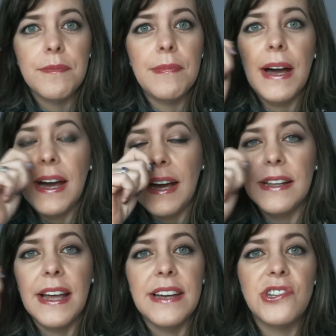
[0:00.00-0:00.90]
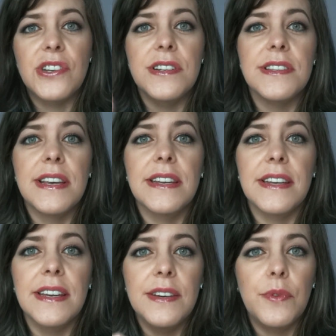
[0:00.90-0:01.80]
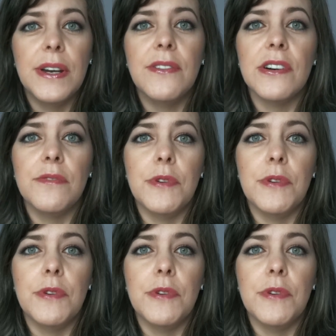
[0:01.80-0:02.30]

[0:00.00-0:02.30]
my eyelashes and get whatever